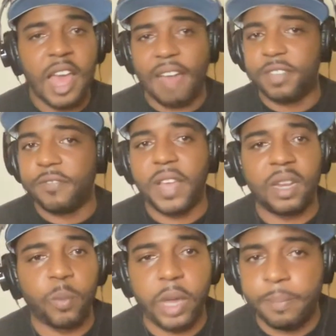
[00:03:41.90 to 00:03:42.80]
I've
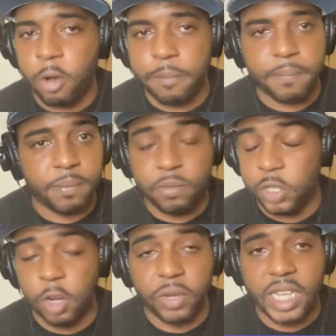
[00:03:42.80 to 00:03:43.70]
developed way more,
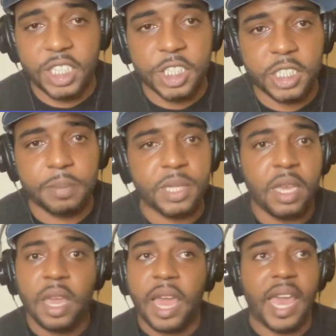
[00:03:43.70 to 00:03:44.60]
relationships.
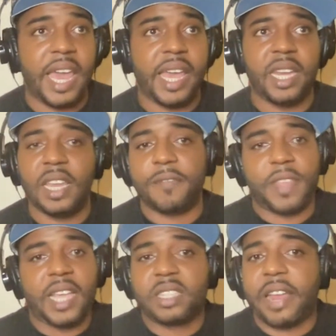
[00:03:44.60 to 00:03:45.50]
And if
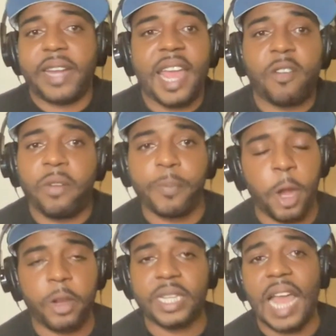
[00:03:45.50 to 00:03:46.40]
things like now,
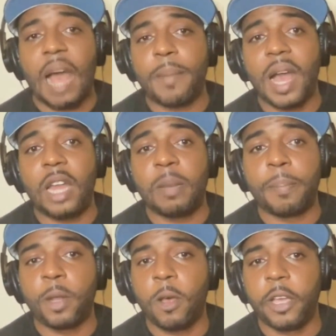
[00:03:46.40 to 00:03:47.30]
currently I'm
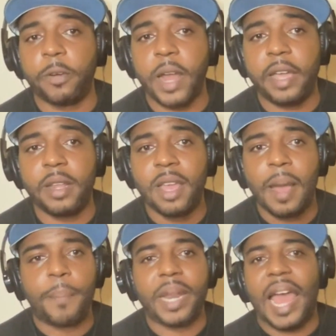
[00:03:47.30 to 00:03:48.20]
unemployed, right?
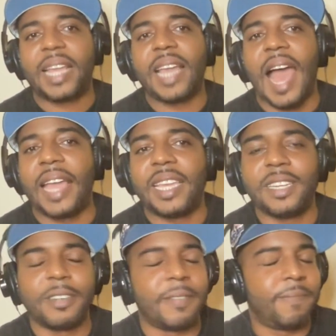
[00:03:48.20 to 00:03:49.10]
But I
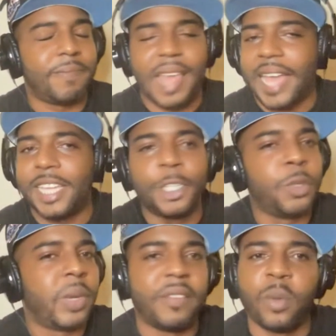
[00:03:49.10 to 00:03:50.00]
can do
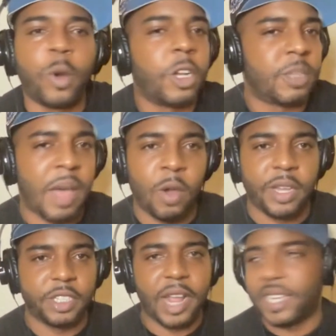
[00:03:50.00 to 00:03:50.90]
whatever. The world is my
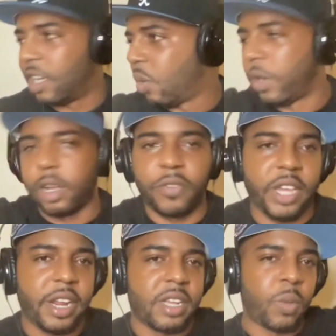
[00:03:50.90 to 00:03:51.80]
oyster. I can go work over
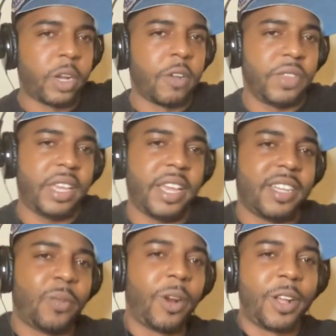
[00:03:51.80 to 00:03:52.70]
here, I could work over there, I
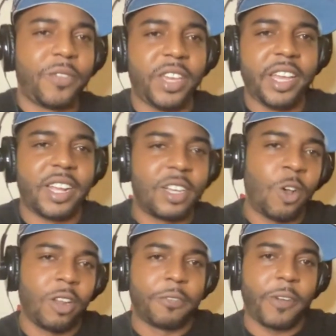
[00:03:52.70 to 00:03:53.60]
could work over here, I could
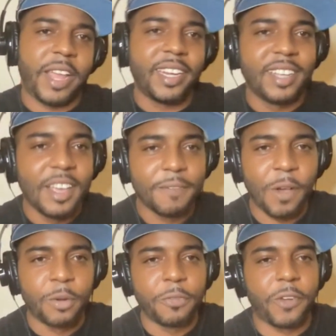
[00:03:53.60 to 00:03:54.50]
call a friend,
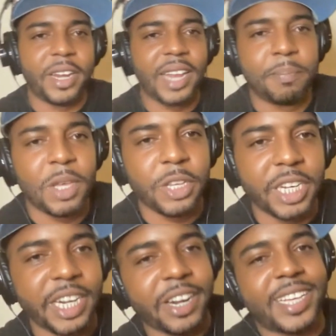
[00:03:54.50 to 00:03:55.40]
phone a friend, like
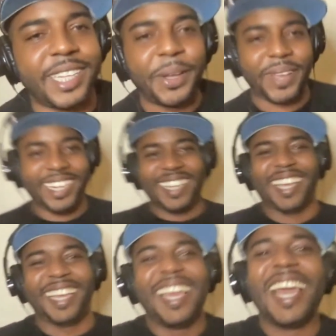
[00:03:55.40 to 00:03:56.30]
millionaire. I could do
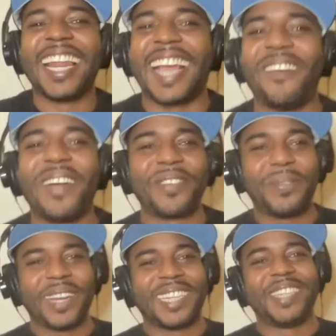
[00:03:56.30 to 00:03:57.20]
anything, like however you
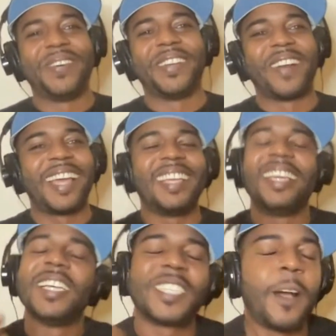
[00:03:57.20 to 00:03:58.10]
want to do it, right?
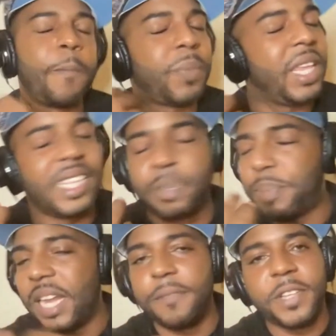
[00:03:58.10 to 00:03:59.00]
So there's a
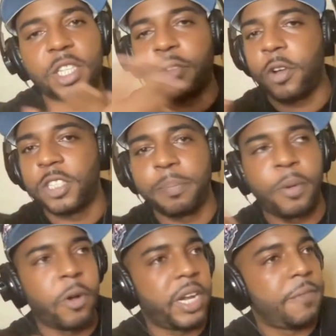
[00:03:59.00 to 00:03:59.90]
benefits across the board.